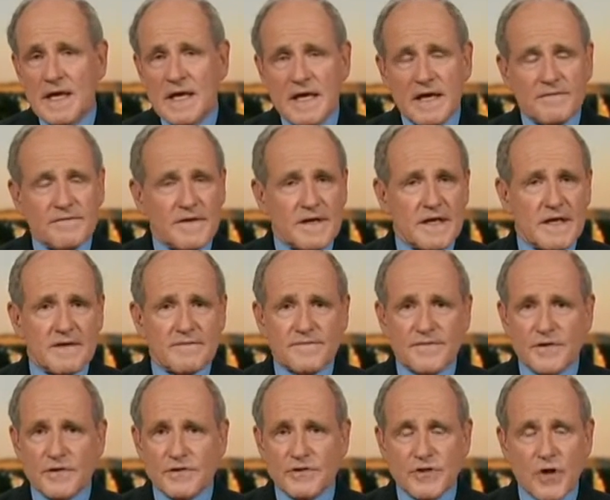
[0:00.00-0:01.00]
If
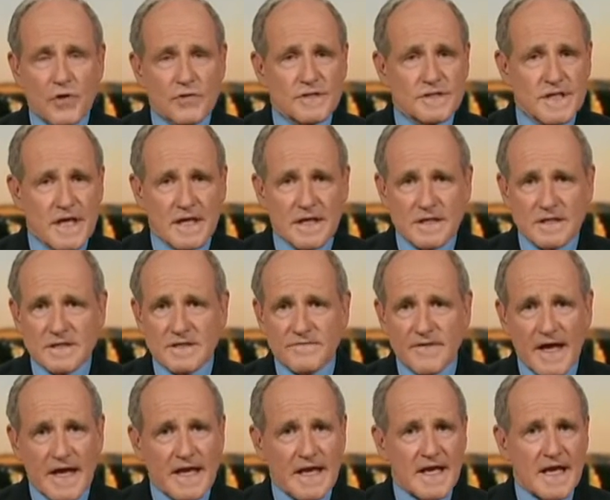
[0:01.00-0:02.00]
there's no signals
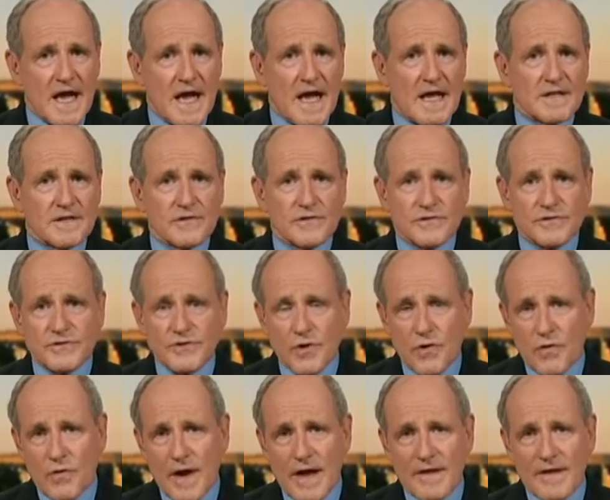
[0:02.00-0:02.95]
of any kind, there's no